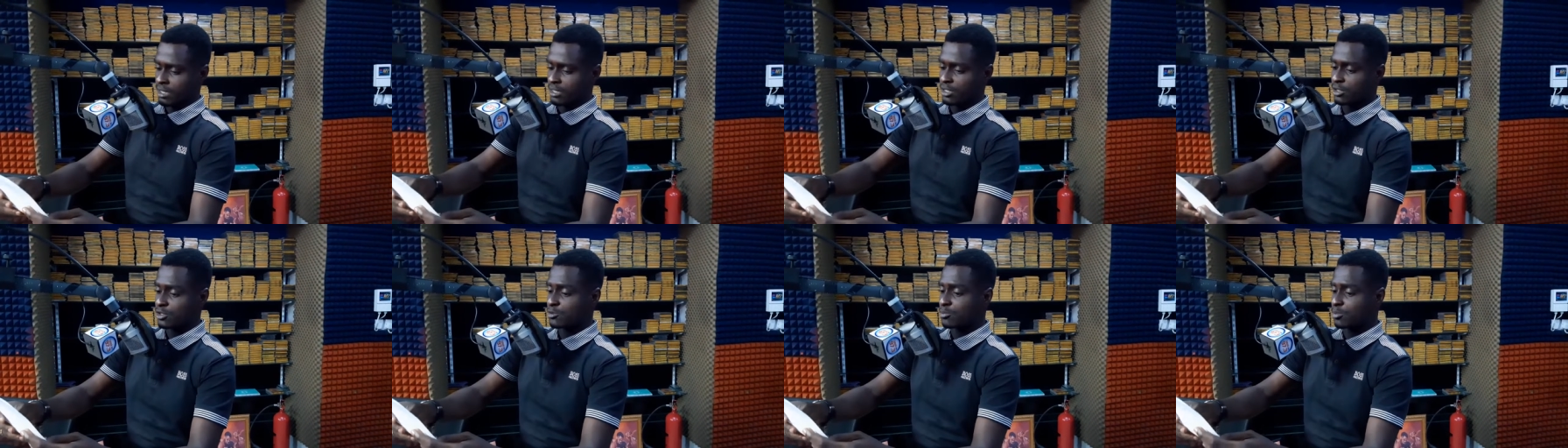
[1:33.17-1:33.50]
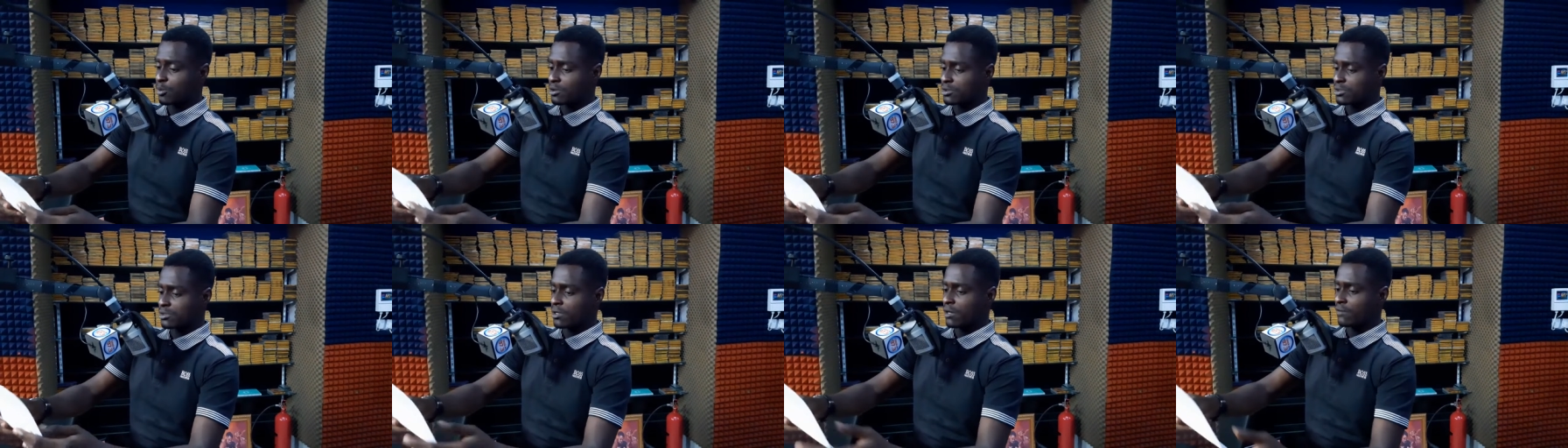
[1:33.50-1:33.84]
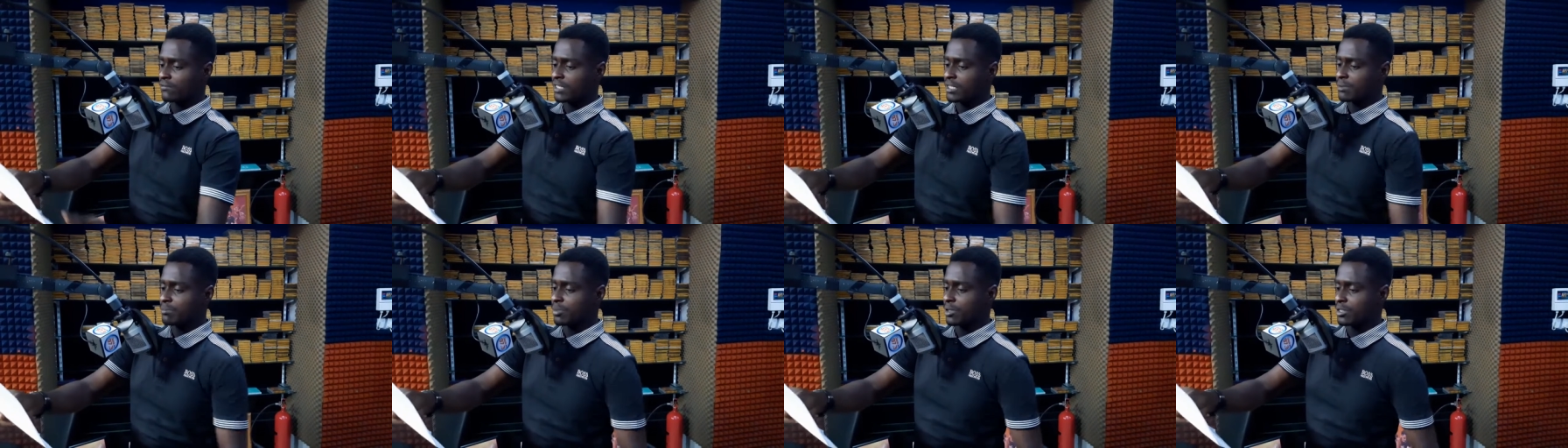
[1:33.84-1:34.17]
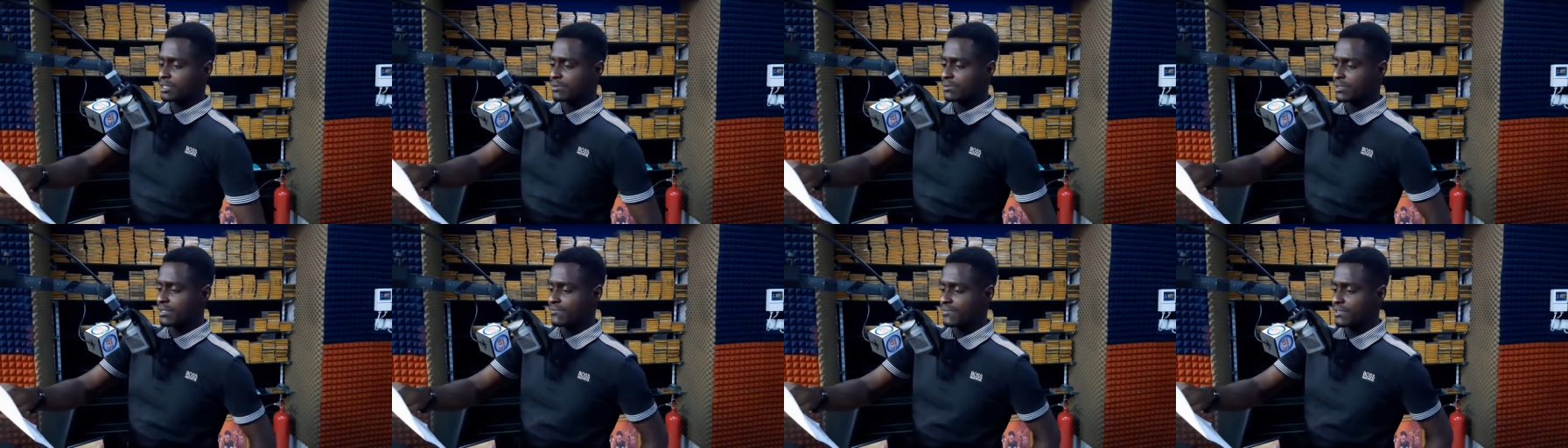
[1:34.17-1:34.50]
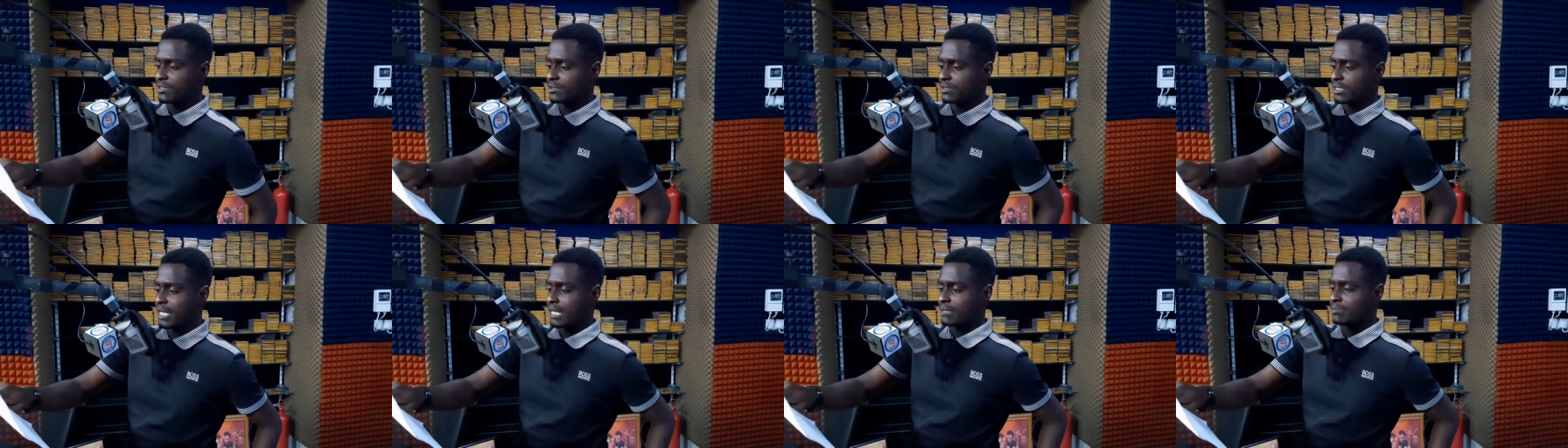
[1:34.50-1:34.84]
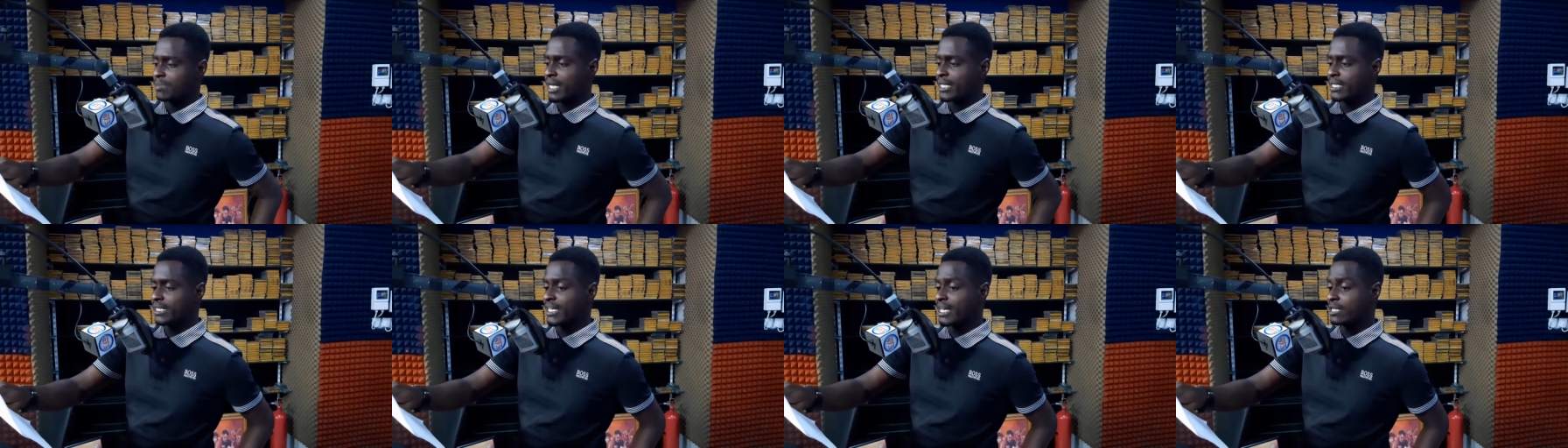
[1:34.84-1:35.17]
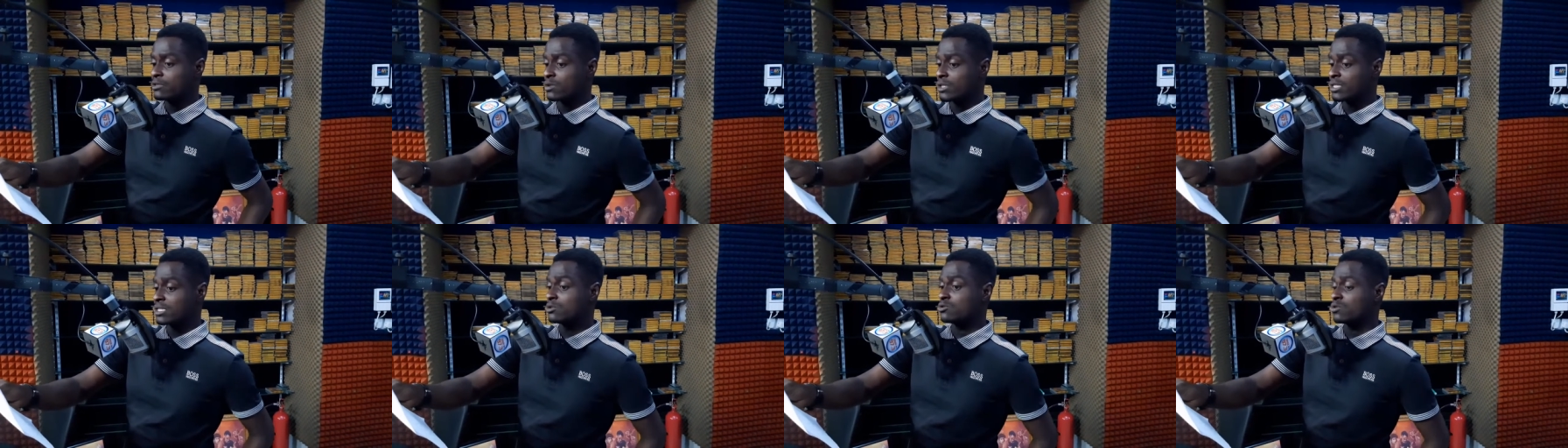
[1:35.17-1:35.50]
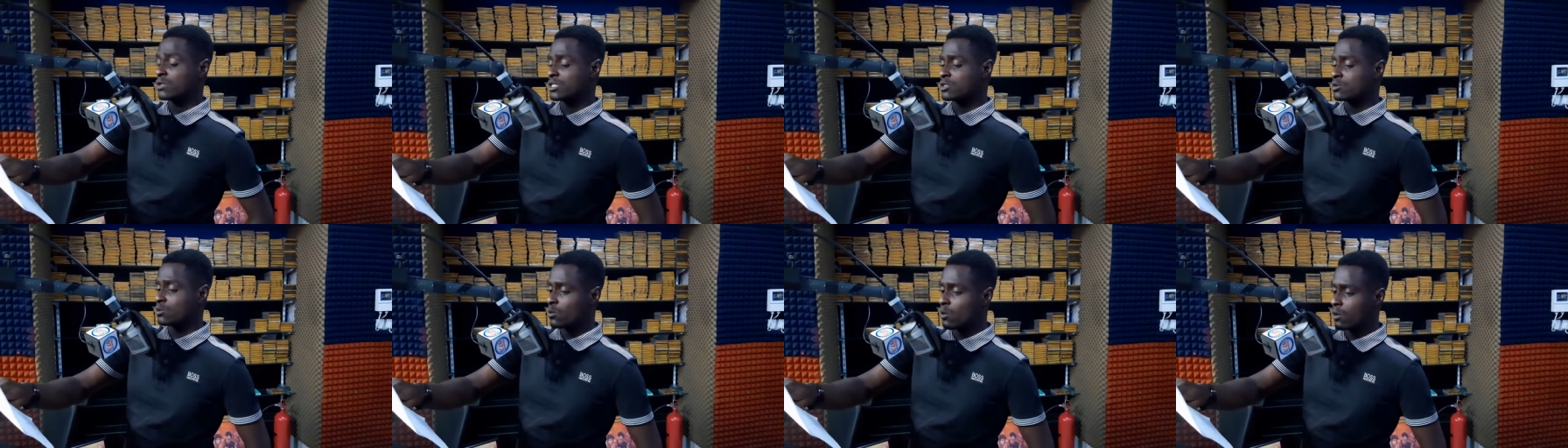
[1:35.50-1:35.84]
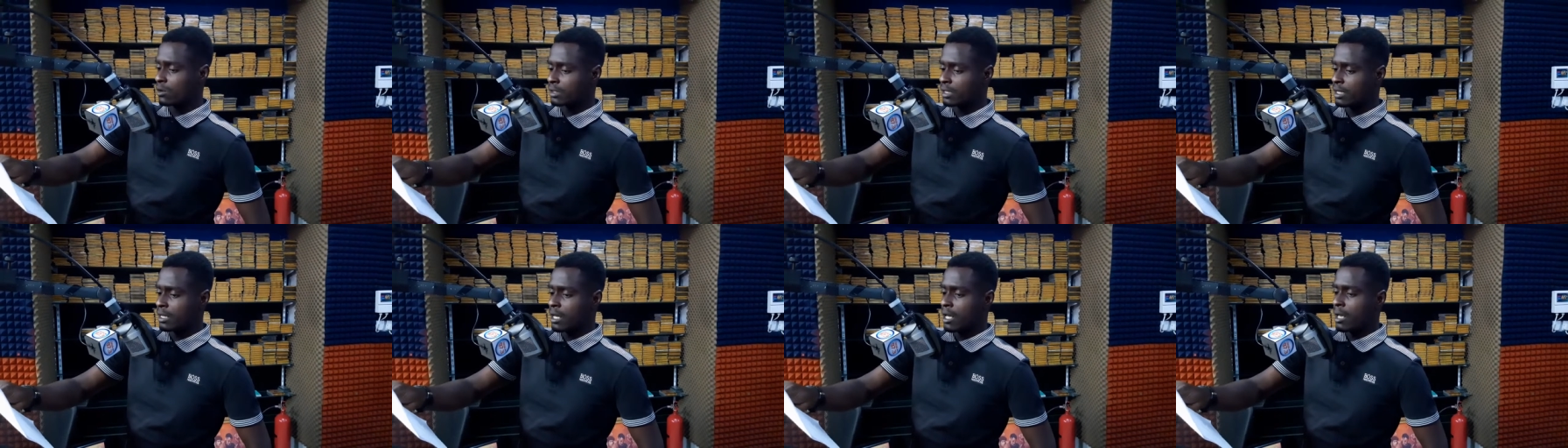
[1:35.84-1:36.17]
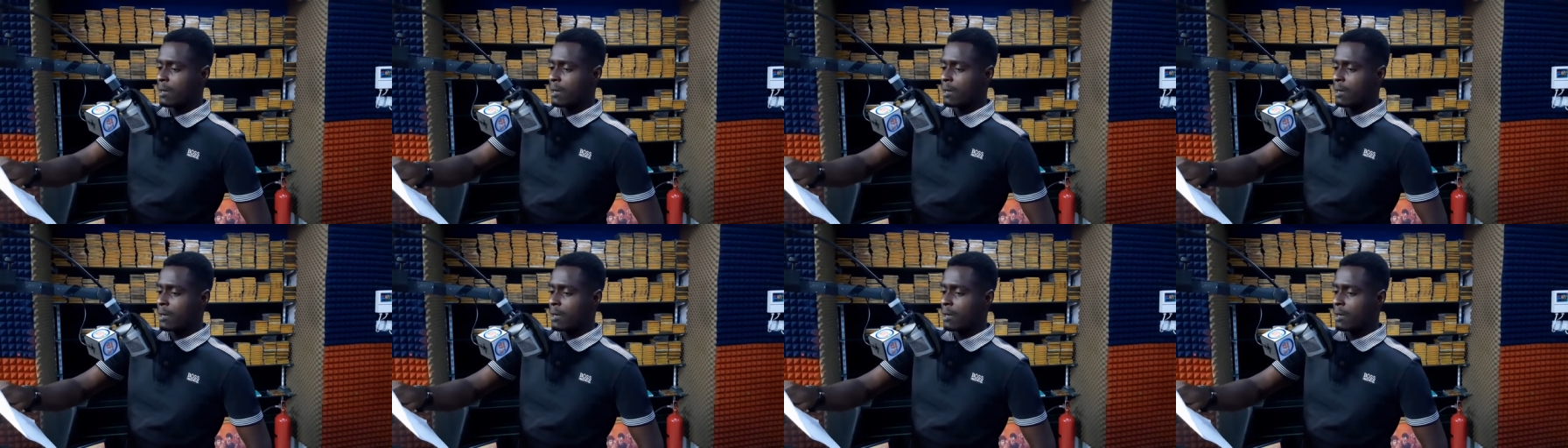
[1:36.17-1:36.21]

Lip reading: The sports governing body revealed that by the year 2021,